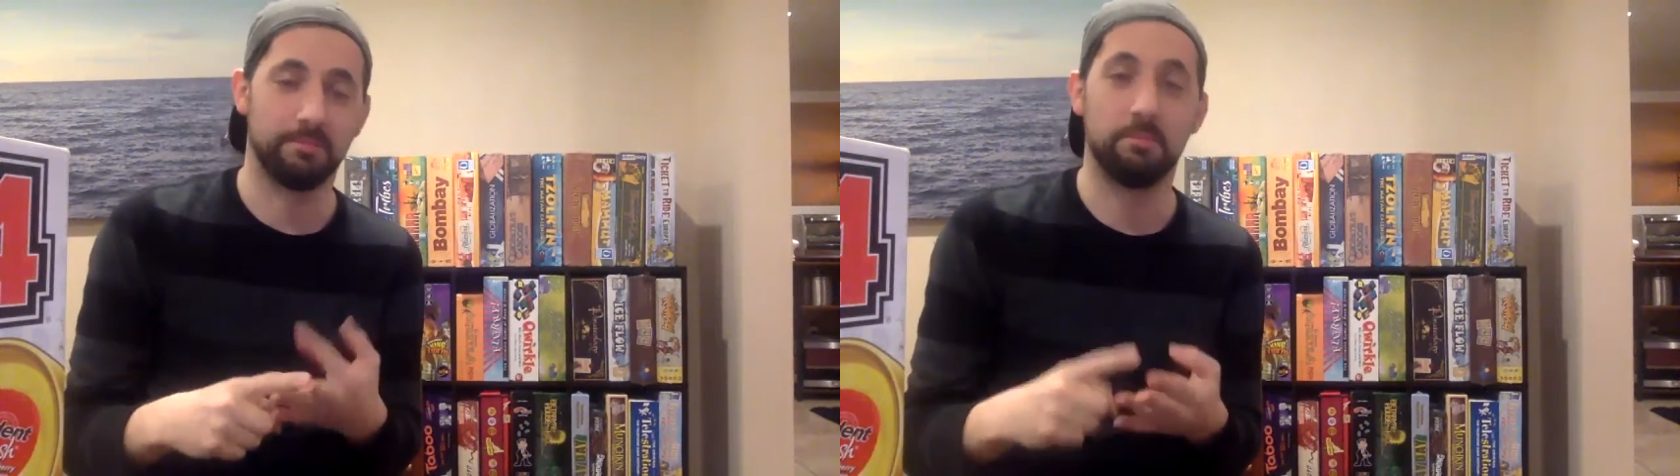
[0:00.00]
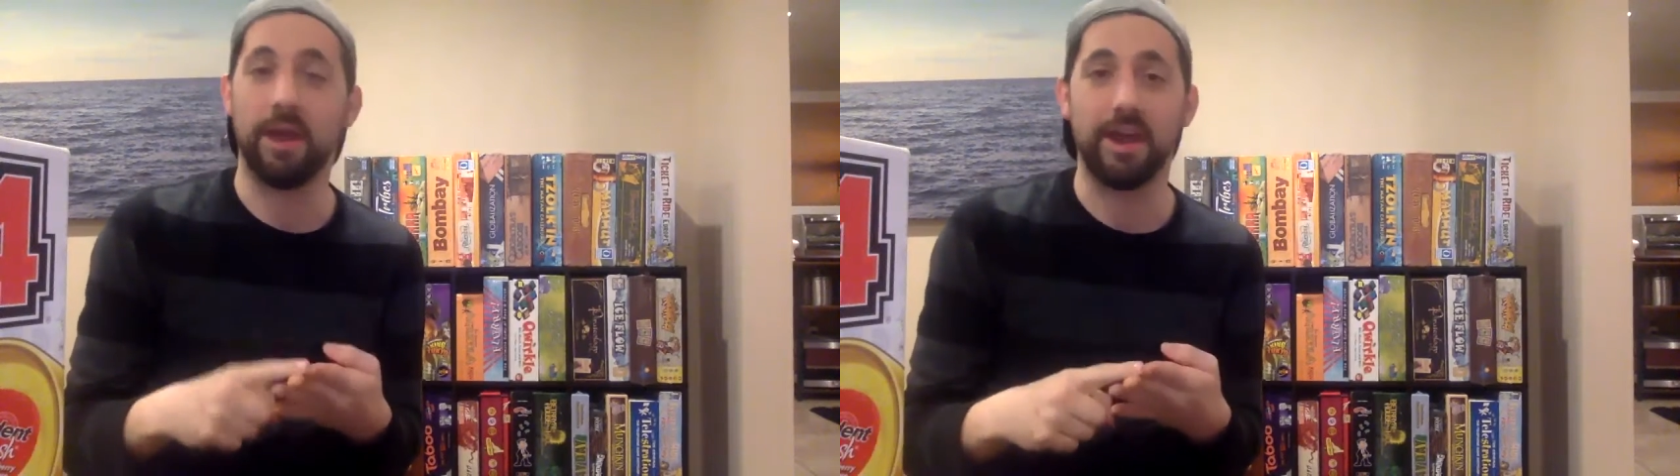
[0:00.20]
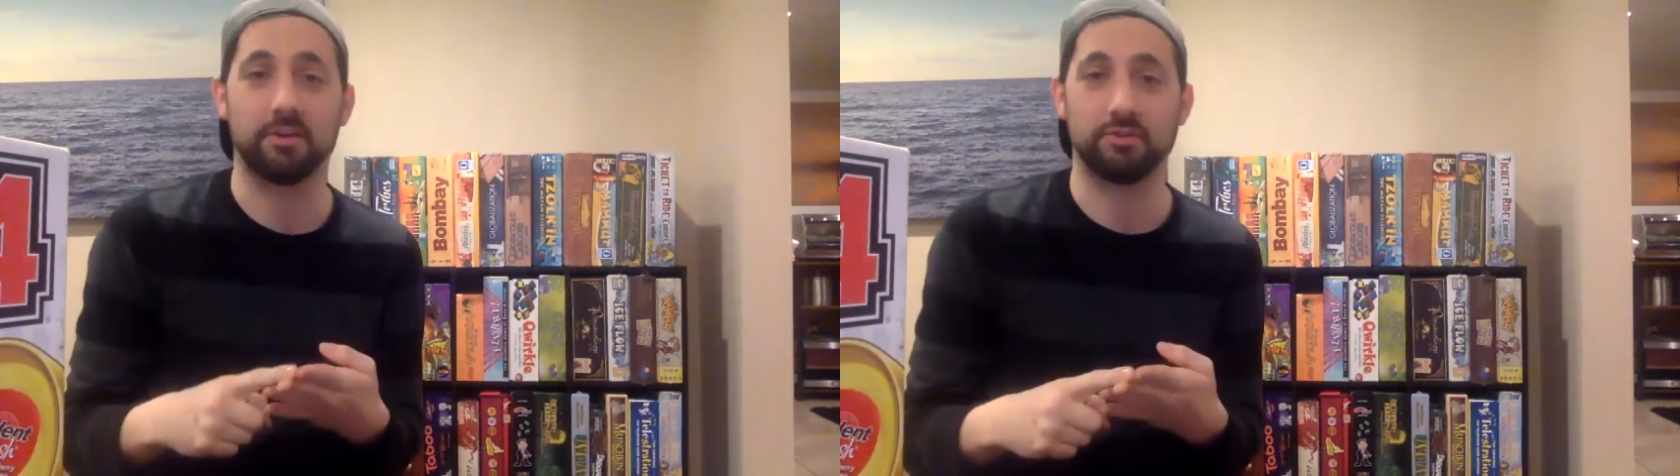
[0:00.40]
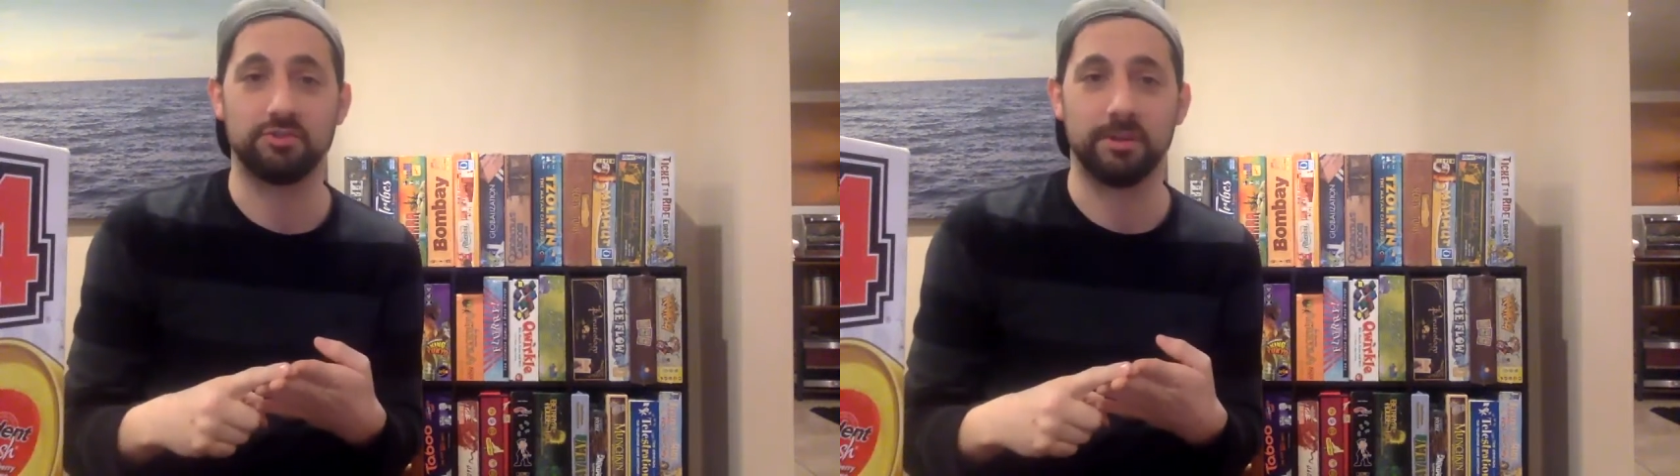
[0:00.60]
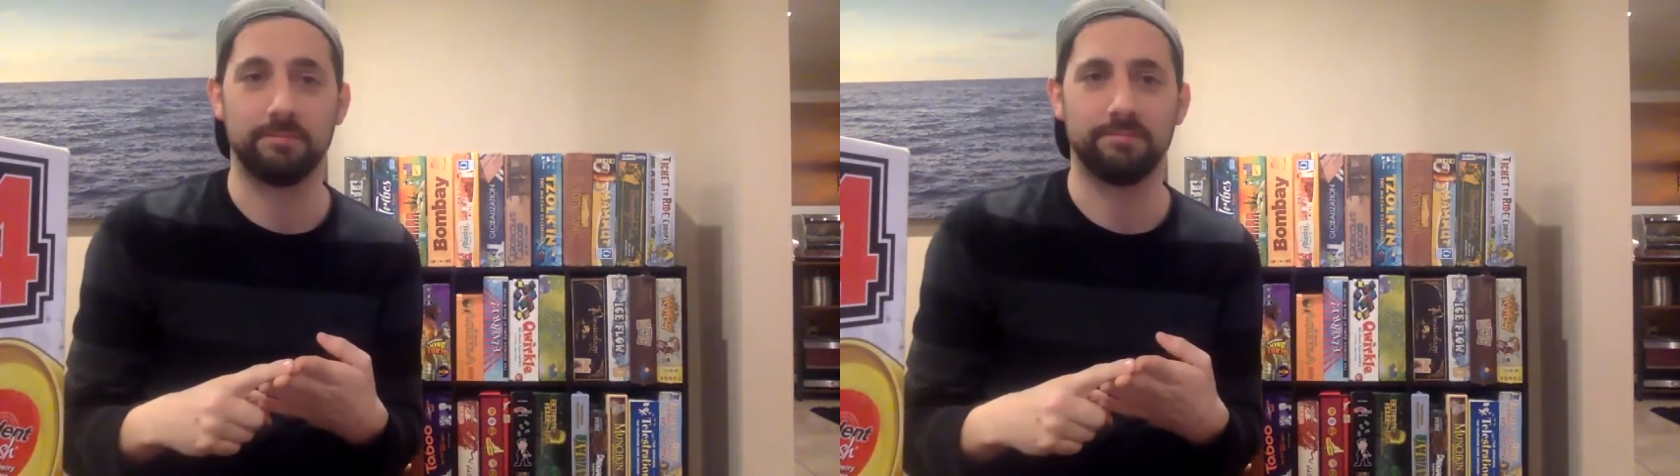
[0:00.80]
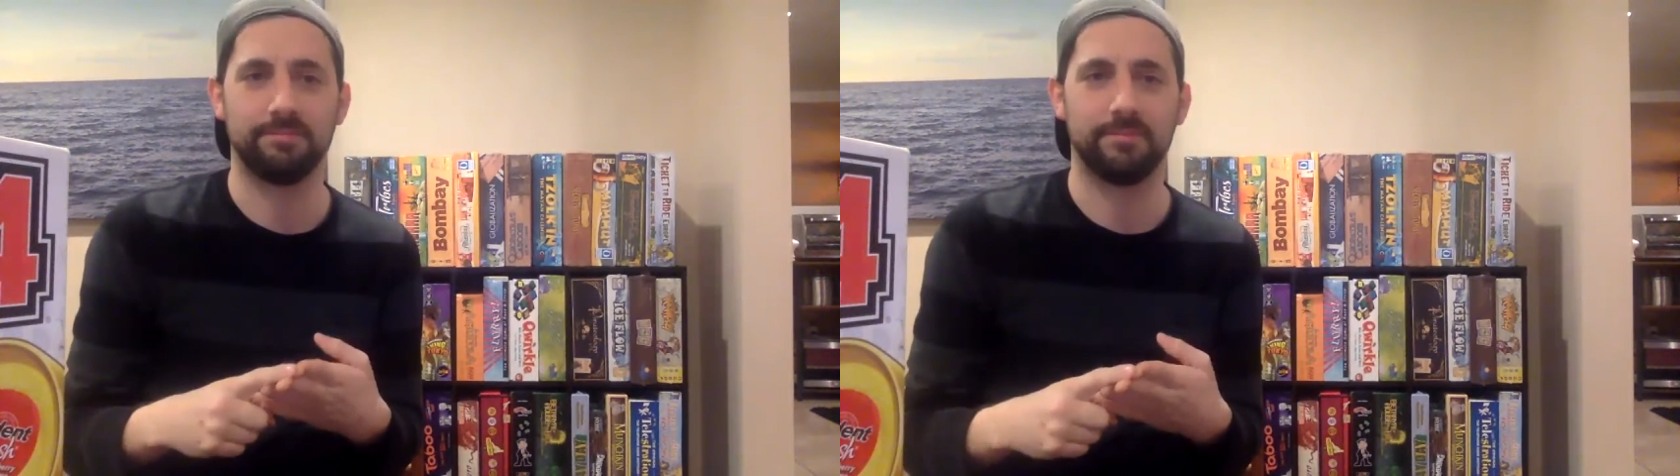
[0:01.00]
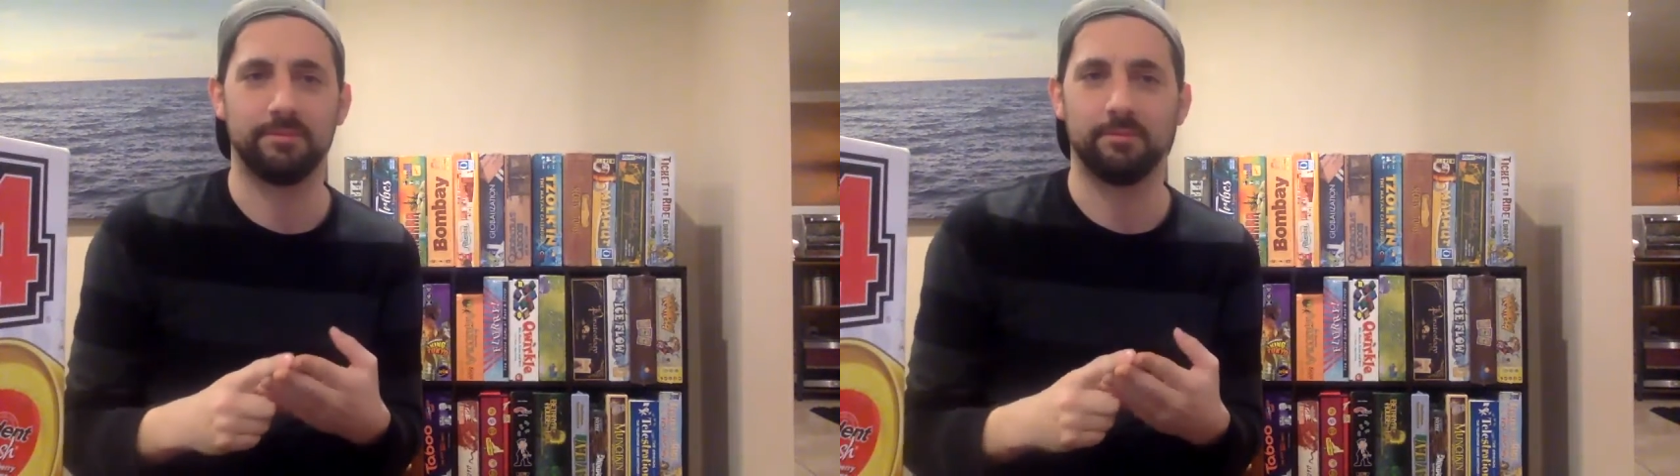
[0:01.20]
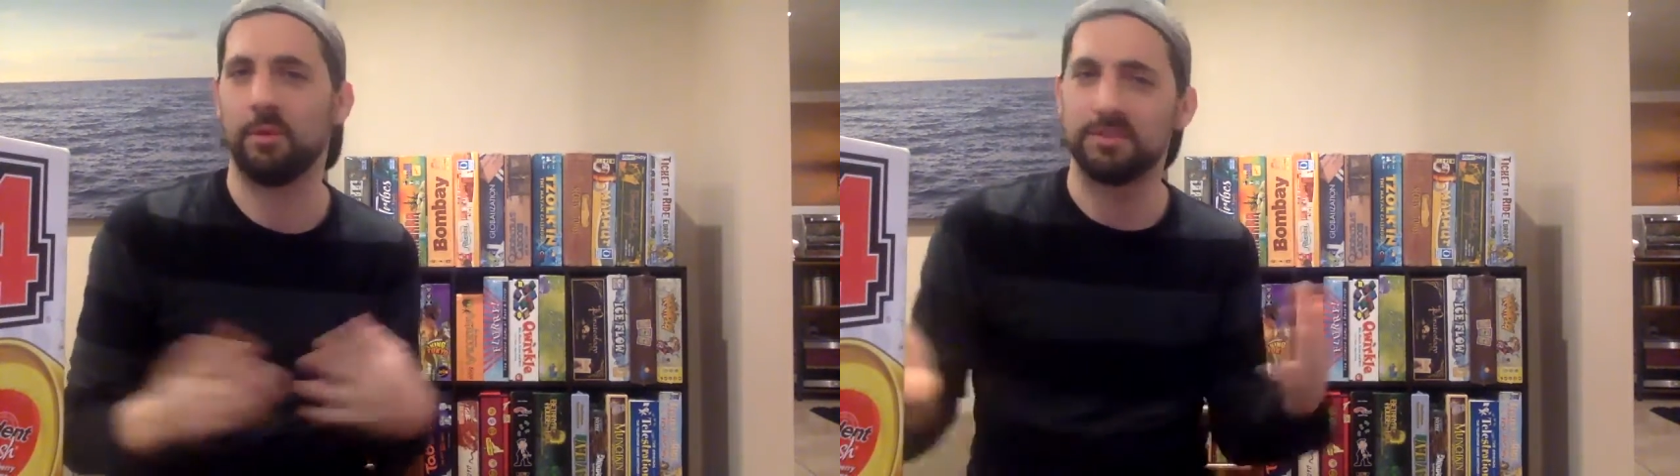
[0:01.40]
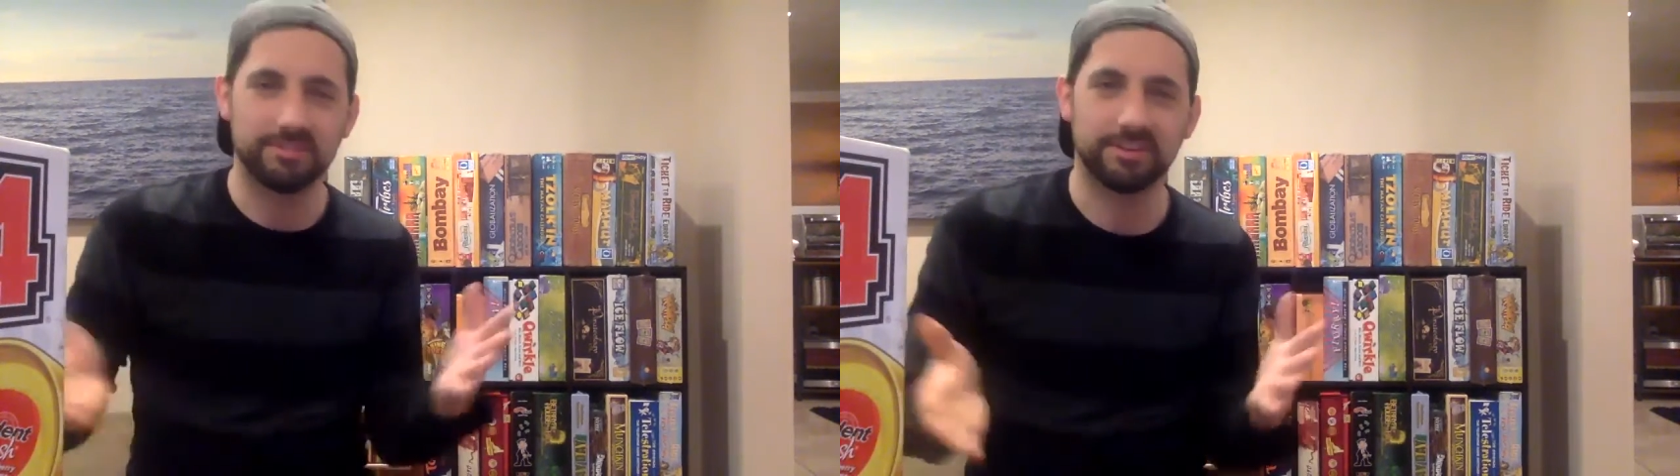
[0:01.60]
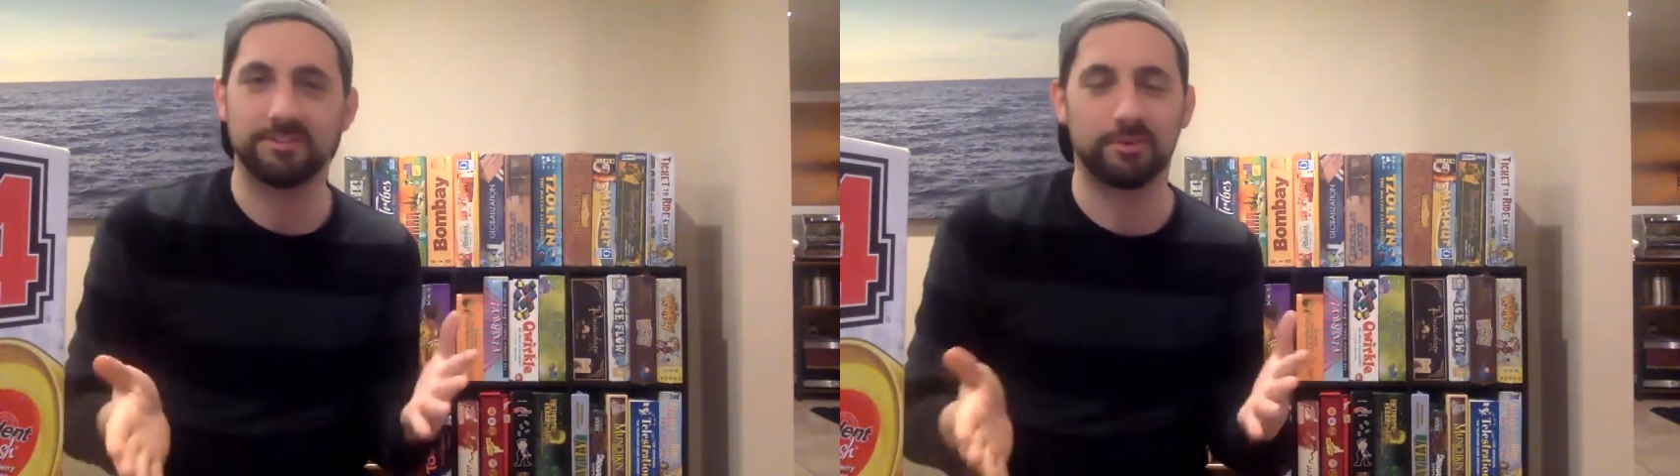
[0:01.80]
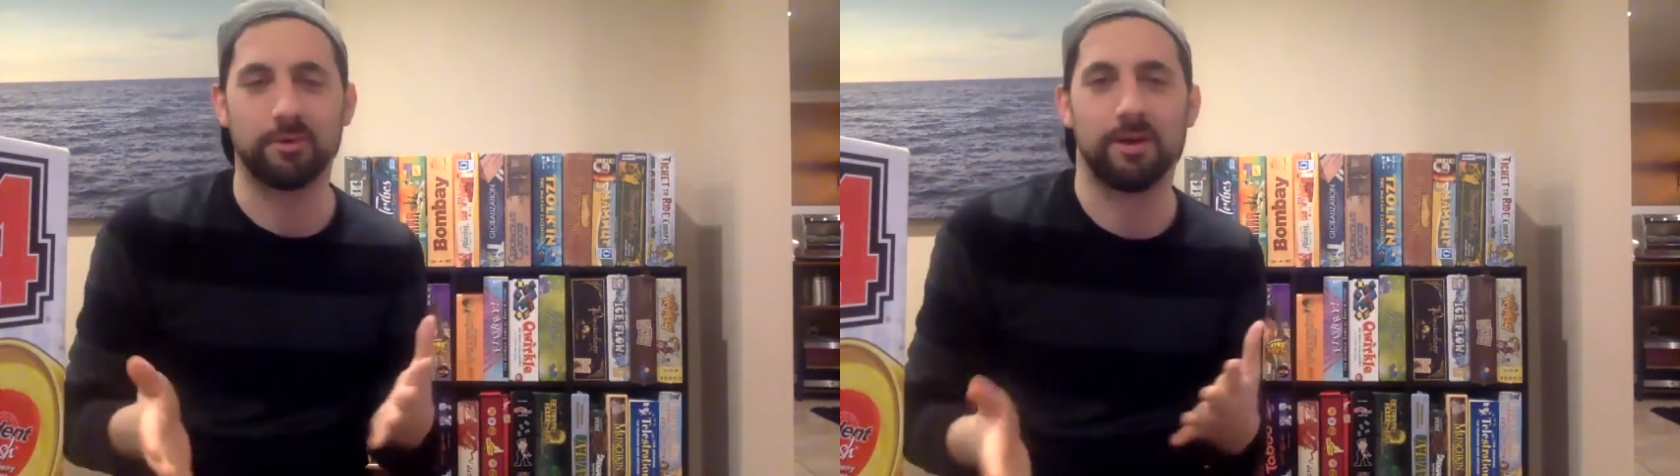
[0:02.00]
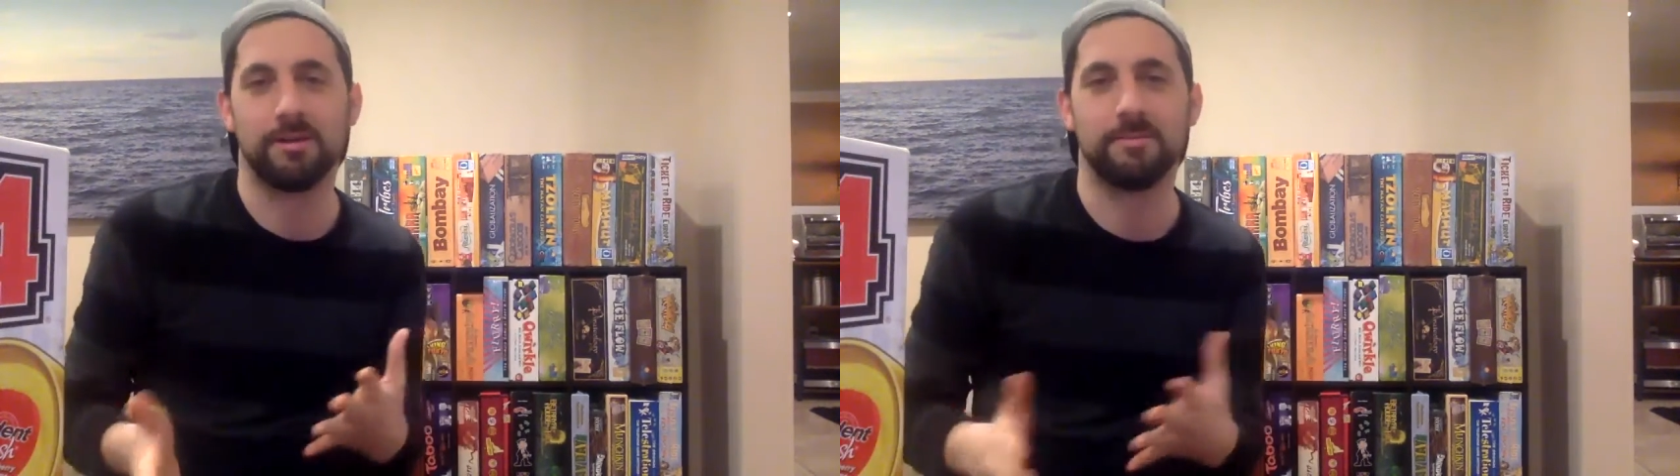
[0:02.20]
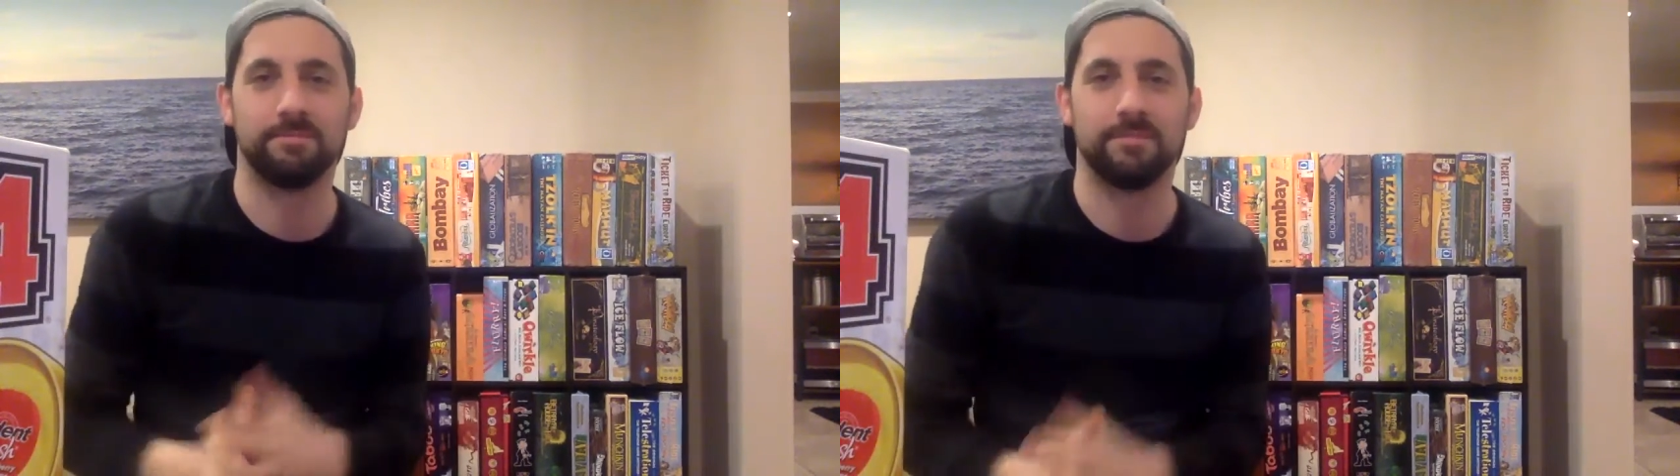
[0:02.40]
Battleship. What was Ticket to Ride?